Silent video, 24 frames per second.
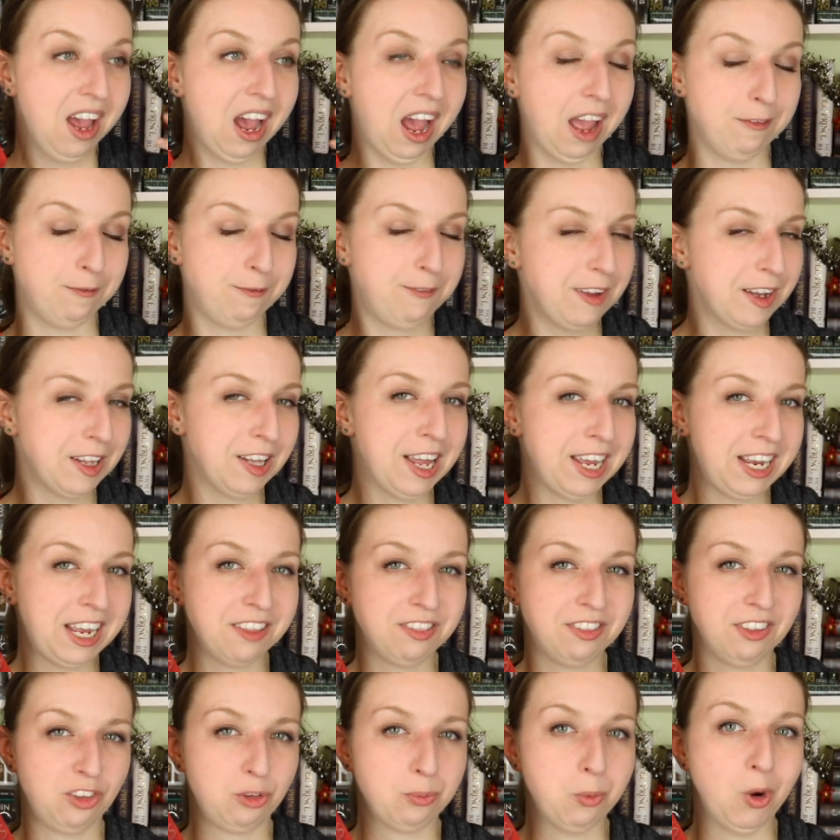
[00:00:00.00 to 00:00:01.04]
I feel like
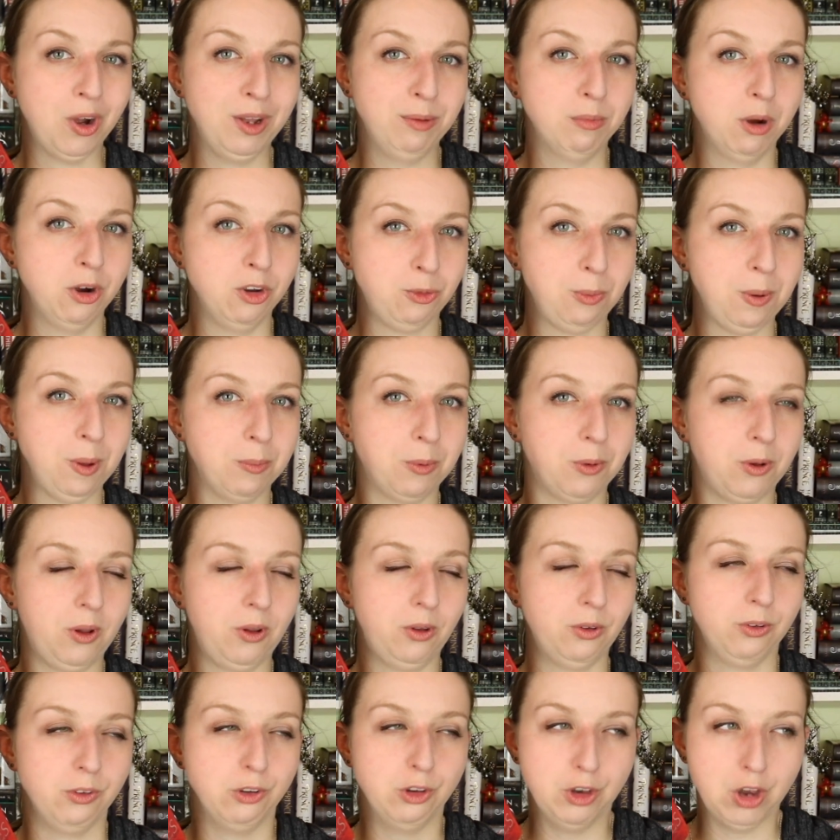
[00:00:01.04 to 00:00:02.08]
at this point most
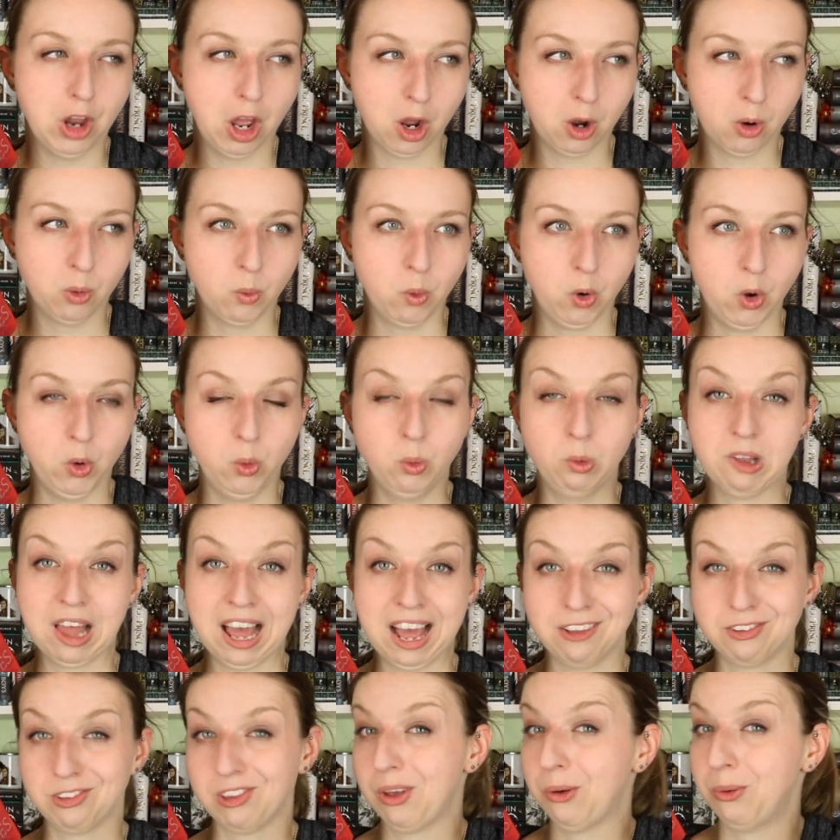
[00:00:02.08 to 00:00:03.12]
people know who
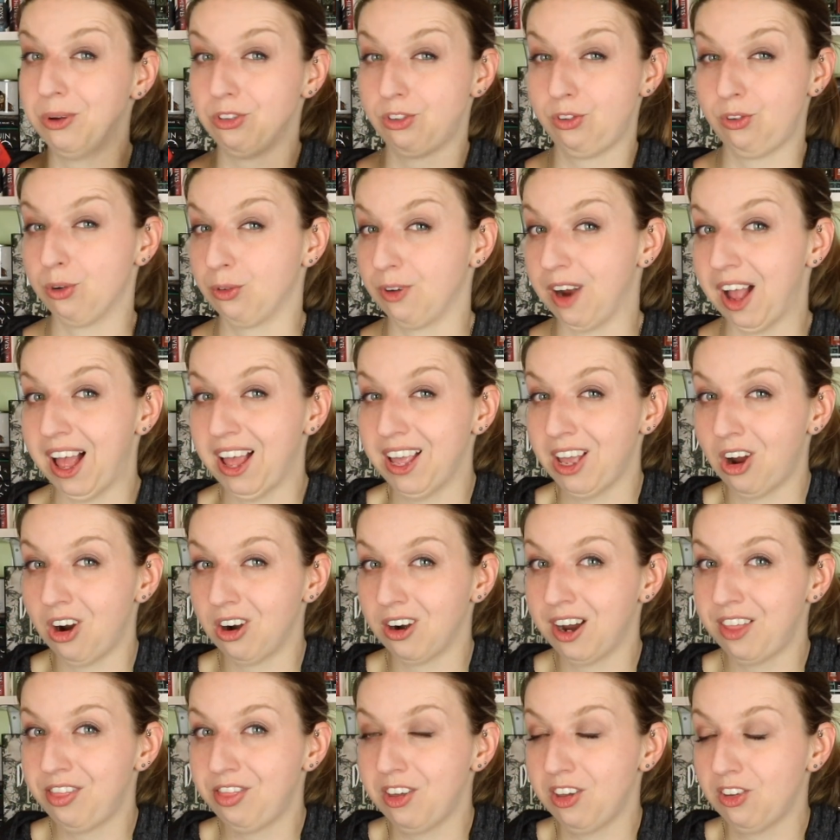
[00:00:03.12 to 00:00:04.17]
Laszlo and Sarai
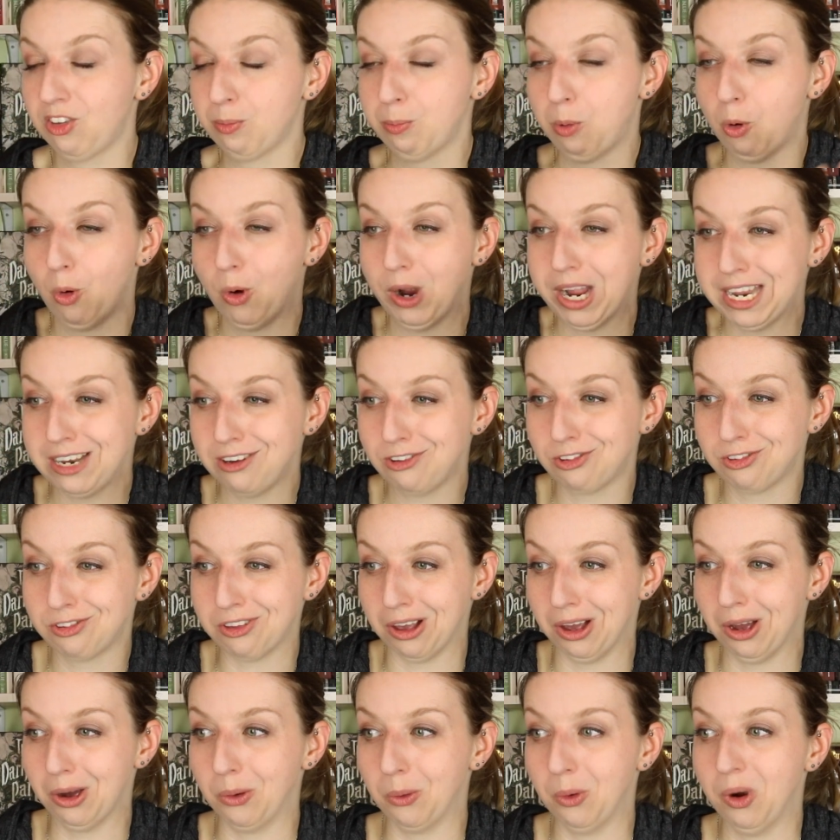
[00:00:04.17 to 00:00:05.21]
are at this point,
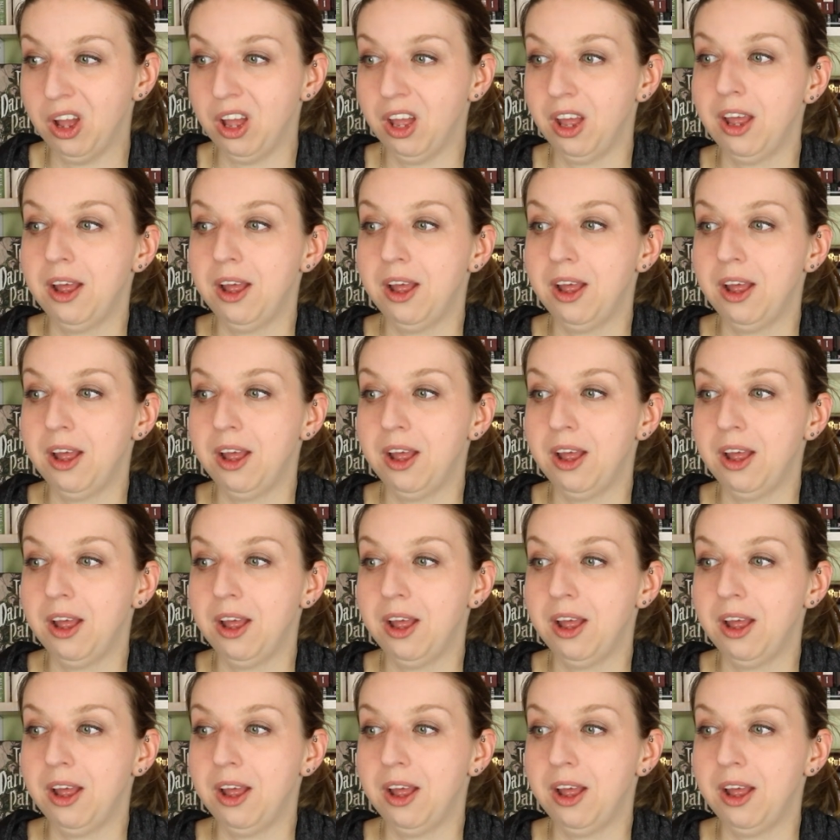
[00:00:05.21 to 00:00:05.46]
so